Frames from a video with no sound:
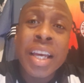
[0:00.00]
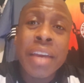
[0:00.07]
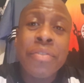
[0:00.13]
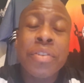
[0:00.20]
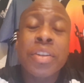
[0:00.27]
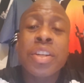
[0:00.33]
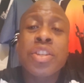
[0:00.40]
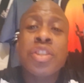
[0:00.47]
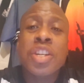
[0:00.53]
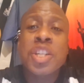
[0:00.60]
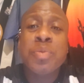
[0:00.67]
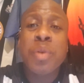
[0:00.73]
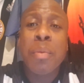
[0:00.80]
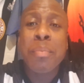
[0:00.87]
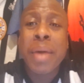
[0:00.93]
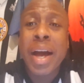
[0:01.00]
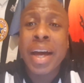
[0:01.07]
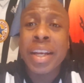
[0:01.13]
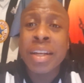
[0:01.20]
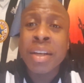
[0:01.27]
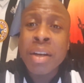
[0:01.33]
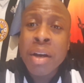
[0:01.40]
if you're going to judge a
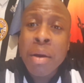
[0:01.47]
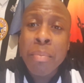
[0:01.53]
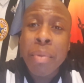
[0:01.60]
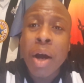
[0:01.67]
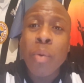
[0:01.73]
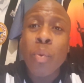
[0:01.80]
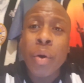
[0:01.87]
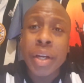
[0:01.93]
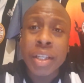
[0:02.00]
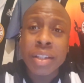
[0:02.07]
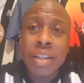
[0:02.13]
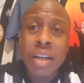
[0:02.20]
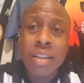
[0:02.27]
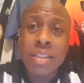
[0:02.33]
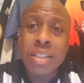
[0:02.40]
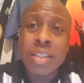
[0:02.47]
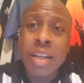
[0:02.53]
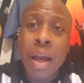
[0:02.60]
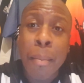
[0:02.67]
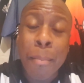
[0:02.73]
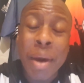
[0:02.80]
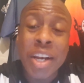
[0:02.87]
man by what he does
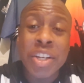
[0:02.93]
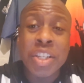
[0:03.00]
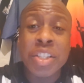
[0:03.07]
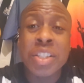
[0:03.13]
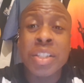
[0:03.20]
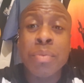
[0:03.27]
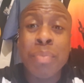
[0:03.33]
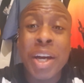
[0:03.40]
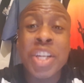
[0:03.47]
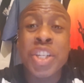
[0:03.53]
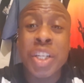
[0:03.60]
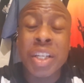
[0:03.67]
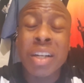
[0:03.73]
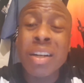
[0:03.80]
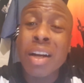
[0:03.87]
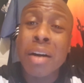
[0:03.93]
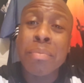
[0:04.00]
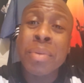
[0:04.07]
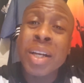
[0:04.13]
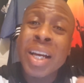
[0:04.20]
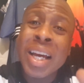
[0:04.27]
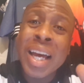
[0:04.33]
and managing the
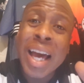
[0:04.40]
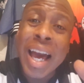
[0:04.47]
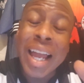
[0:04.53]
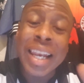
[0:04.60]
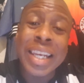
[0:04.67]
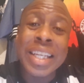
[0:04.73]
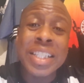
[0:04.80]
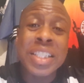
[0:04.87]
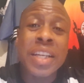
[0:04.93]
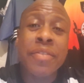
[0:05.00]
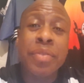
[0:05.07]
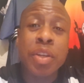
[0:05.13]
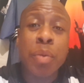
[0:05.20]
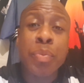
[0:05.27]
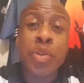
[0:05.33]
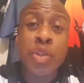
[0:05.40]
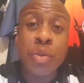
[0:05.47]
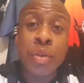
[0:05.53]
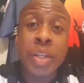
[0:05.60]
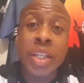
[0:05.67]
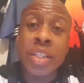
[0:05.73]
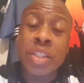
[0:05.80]
club, at least give him the
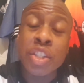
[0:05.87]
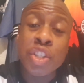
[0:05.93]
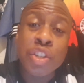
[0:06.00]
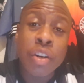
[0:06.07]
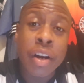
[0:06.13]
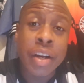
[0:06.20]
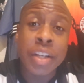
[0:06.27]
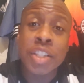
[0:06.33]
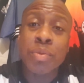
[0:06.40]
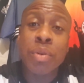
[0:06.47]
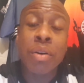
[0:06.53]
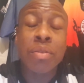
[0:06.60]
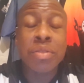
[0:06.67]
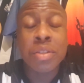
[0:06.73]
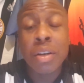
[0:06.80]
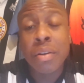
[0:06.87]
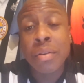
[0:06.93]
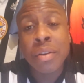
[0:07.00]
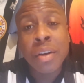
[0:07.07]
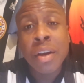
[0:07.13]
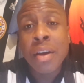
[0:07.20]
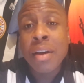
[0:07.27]
opportunity to shine as well. So
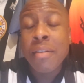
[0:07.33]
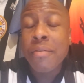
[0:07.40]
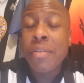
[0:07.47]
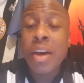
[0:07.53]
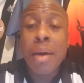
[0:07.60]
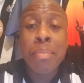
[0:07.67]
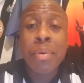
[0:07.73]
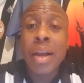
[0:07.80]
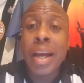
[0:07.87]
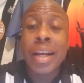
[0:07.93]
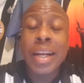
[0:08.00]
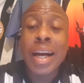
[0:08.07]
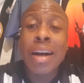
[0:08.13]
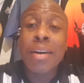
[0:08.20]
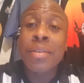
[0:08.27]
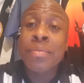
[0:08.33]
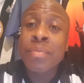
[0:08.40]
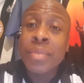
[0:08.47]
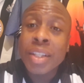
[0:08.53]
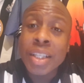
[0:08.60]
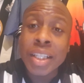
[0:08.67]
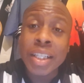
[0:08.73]
fair play now.
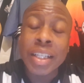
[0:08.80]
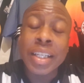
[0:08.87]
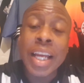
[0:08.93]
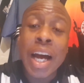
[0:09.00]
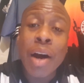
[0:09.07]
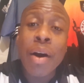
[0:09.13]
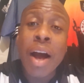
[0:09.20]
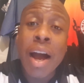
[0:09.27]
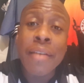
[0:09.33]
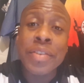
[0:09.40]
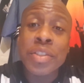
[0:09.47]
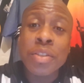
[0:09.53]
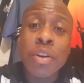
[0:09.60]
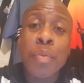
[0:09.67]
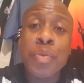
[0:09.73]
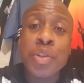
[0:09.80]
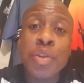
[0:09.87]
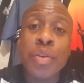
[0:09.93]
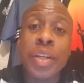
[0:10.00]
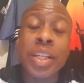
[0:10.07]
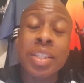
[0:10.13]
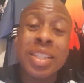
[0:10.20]
He can now have his
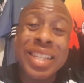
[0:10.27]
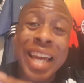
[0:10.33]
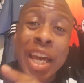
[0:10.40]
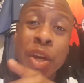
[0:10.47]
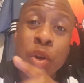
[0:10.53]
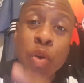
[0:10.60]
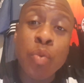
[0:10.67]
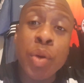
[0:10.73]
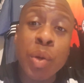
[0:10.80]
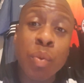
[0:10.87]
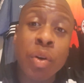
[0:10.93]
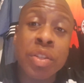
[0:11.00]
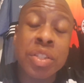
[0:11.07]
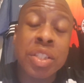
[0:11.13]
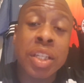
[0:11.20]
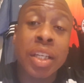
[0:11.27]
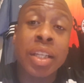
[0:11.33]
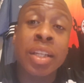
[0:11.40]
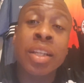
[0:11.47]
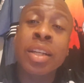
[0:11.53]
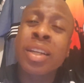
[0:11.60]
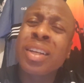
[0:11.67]
opportunity to get who he wants in,